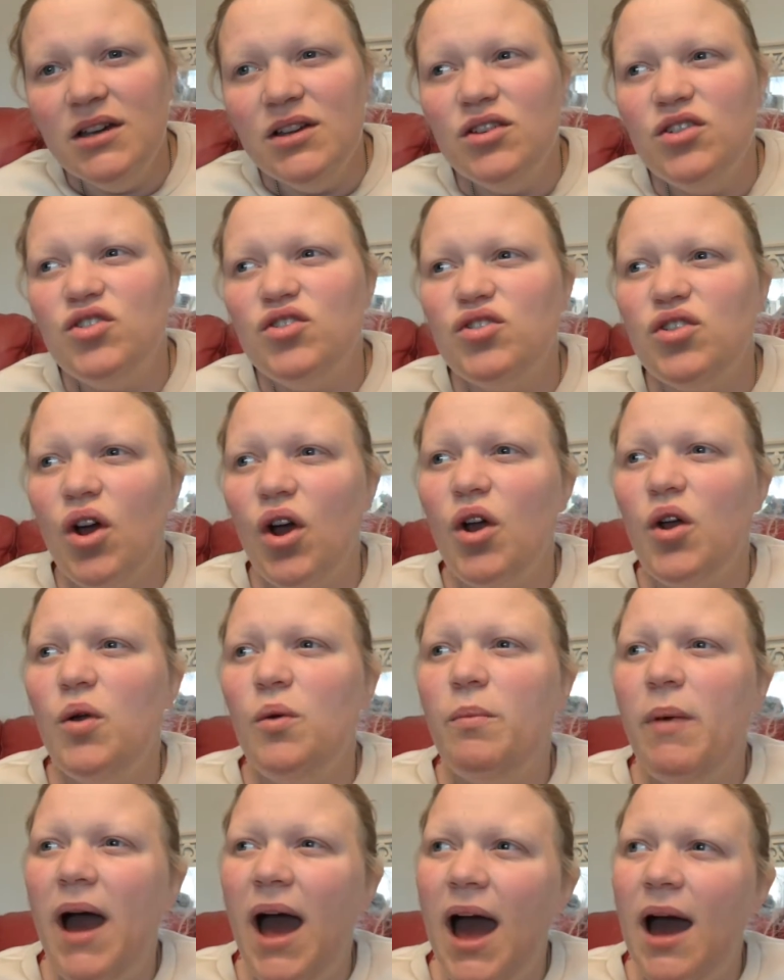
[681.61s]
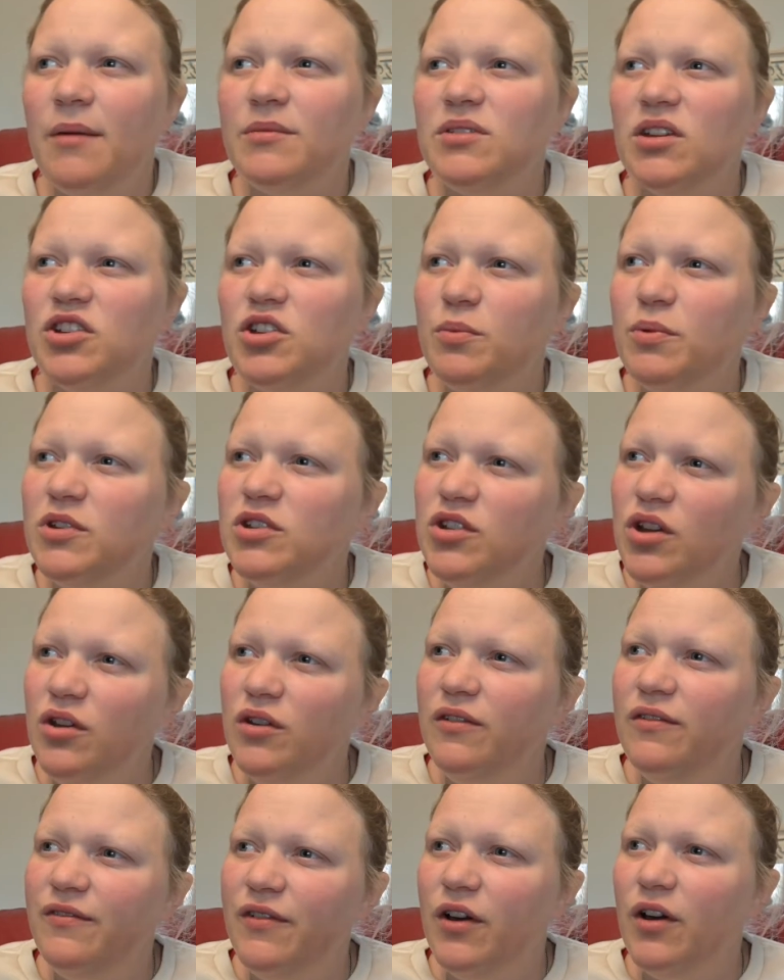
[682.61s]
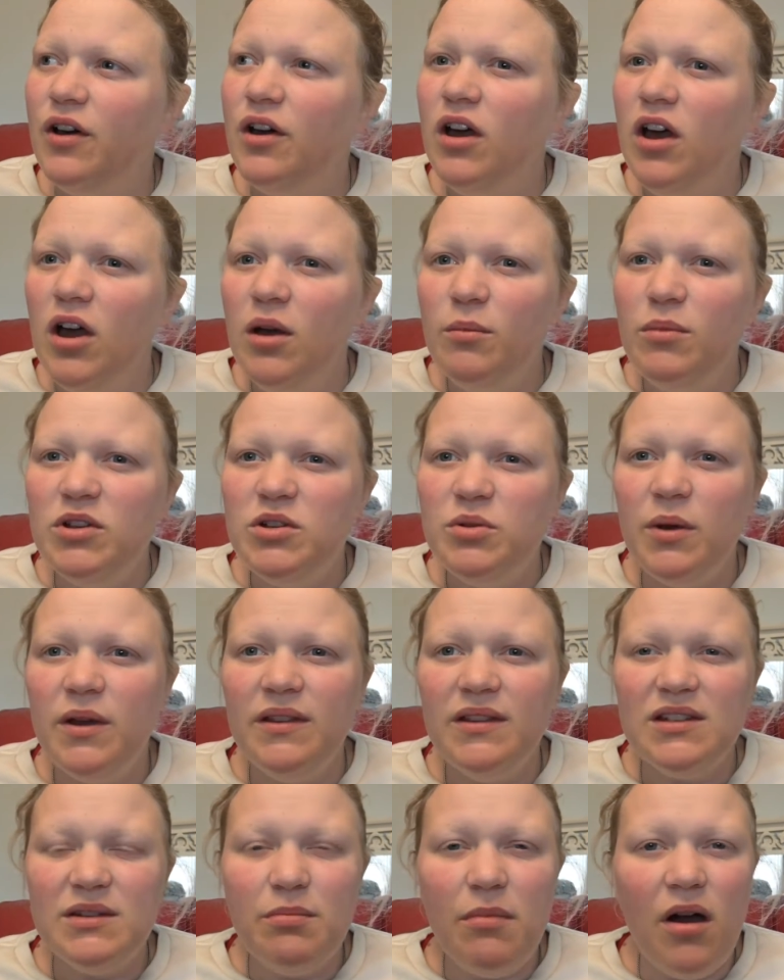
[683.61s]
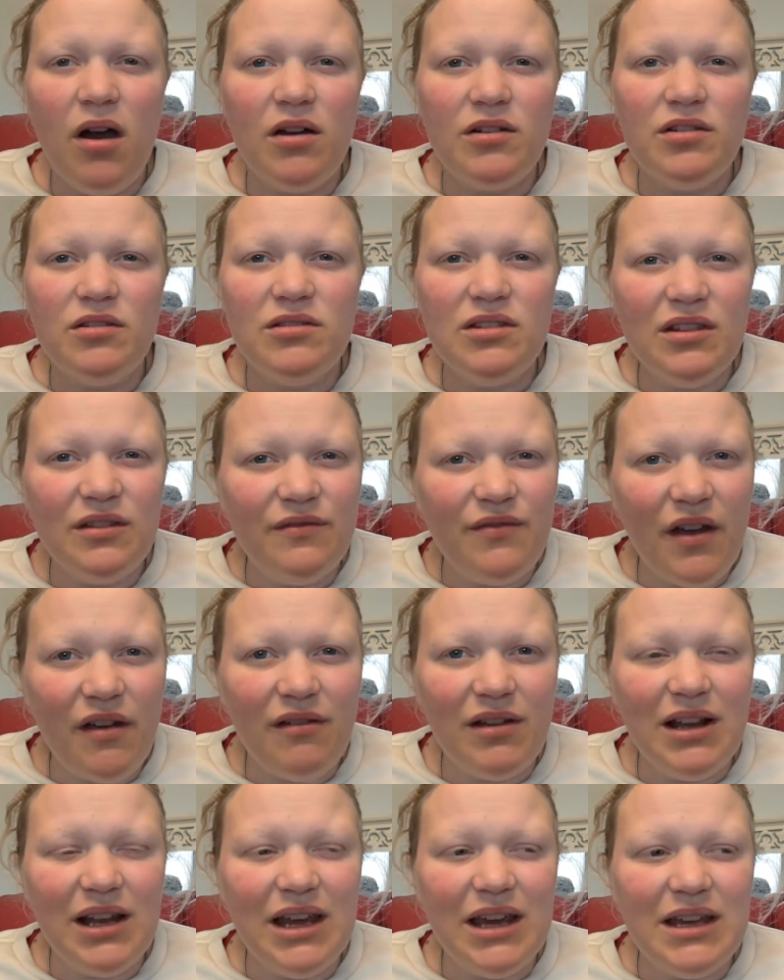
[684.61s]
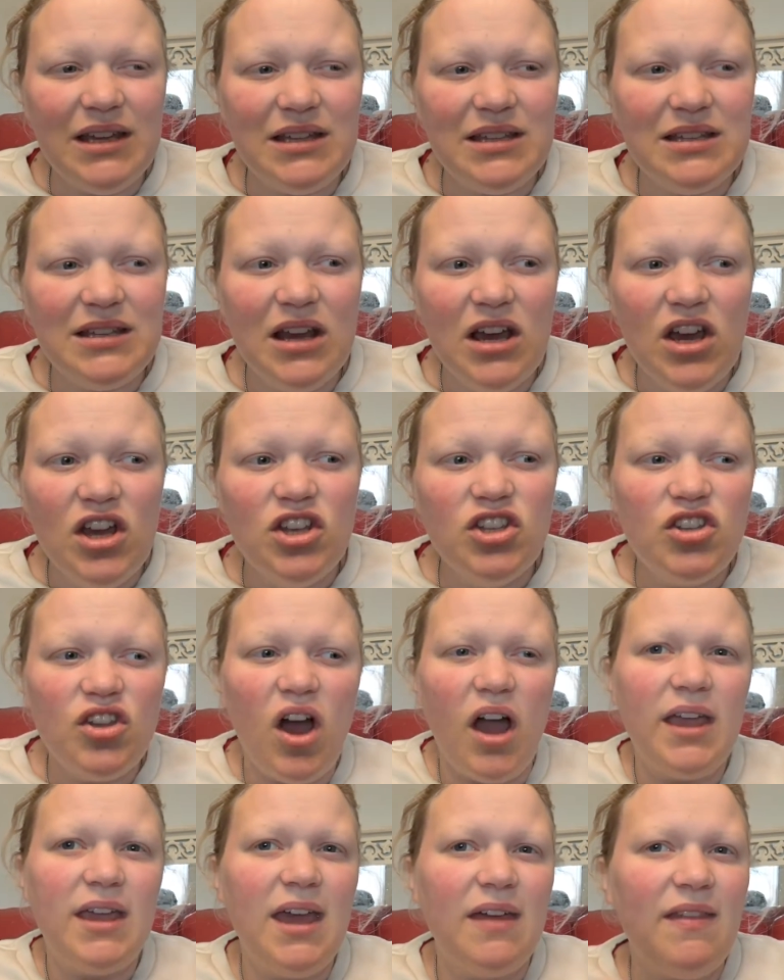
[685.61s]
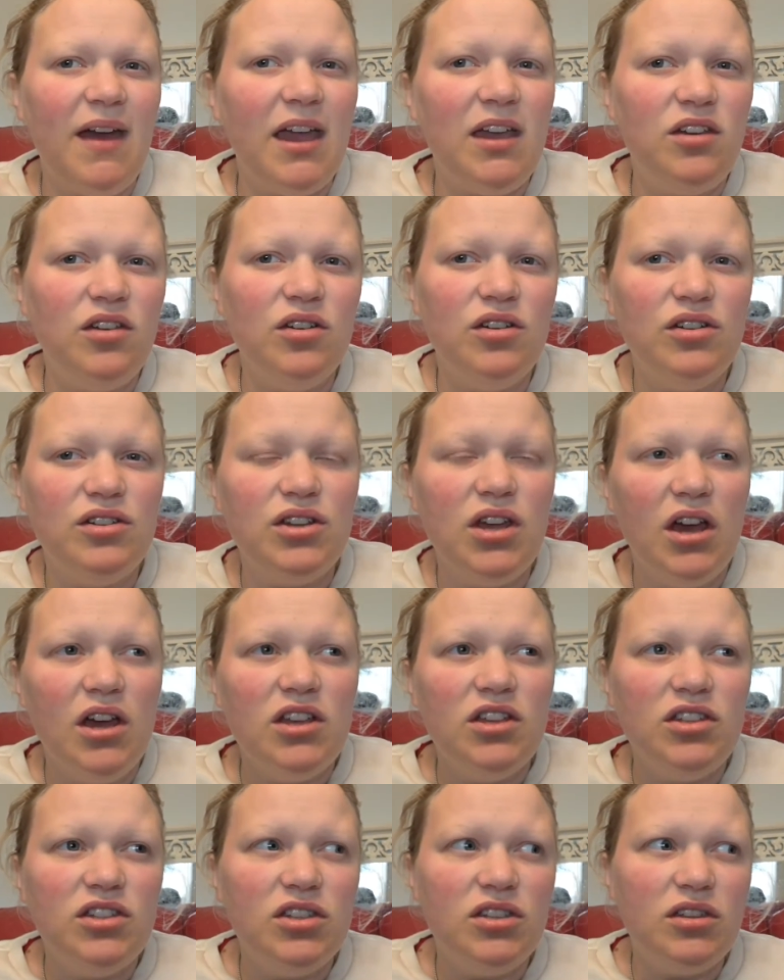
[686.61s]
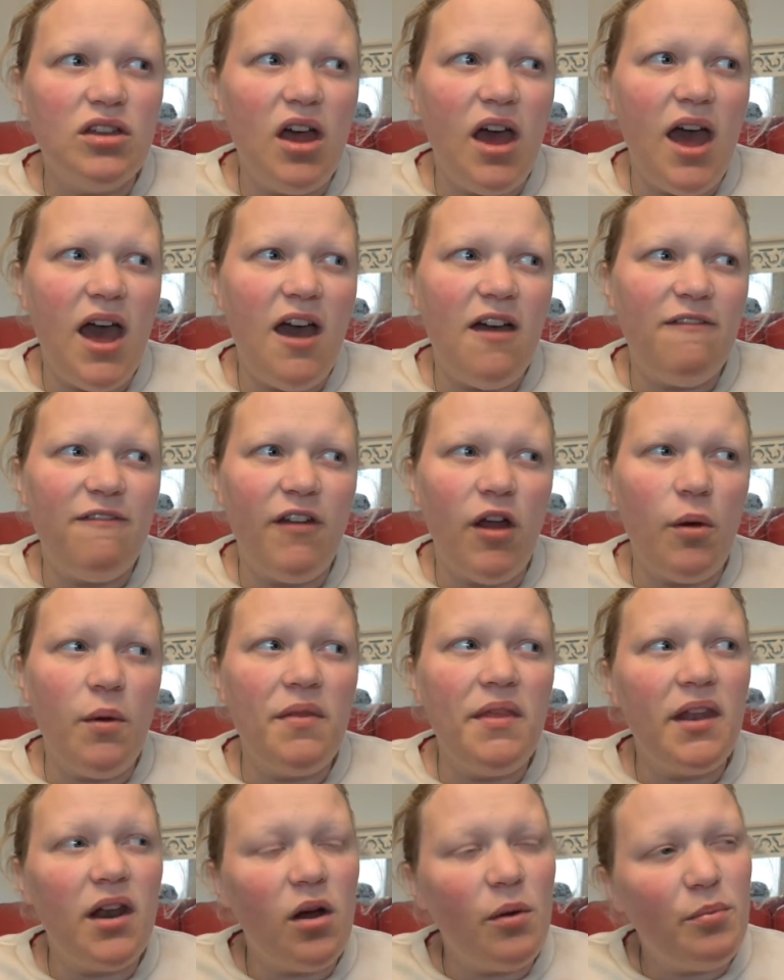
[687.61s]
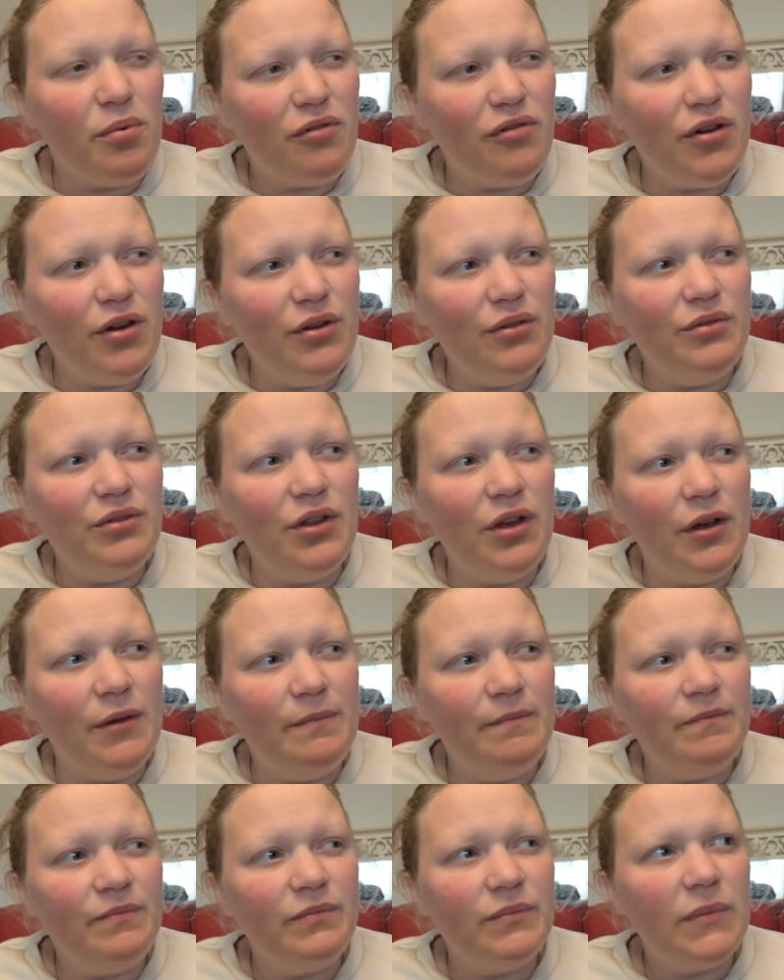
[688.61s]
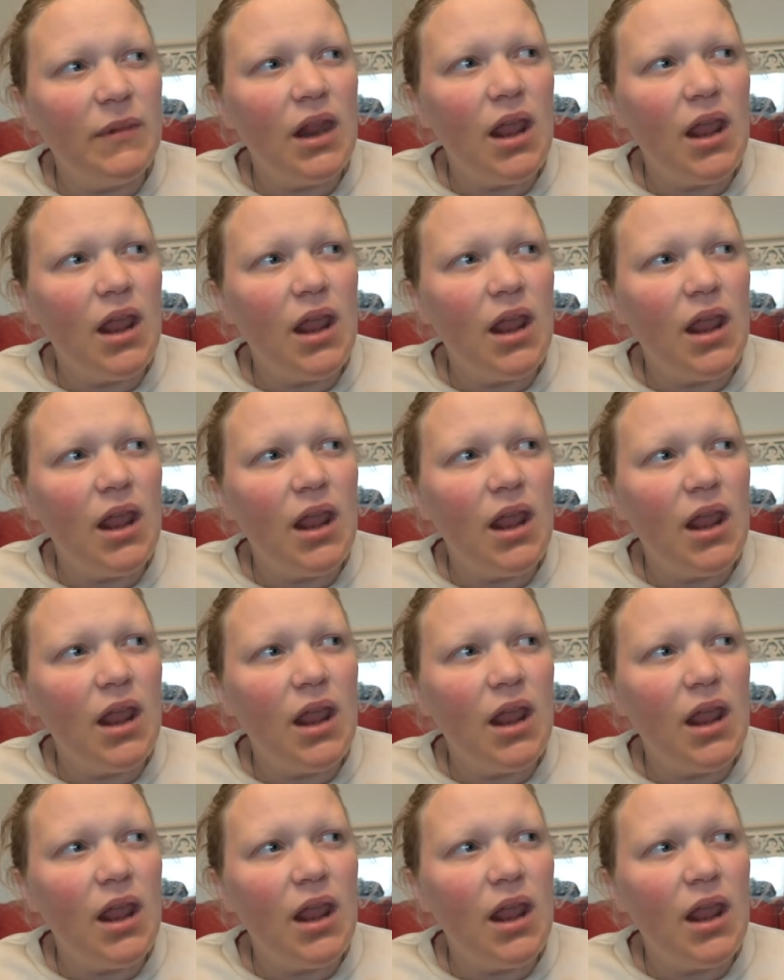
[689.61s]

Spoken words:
So perhaps I should put 2 foot between the tomatoes at the very least, so that I get that good airflow, and then I'll prune them.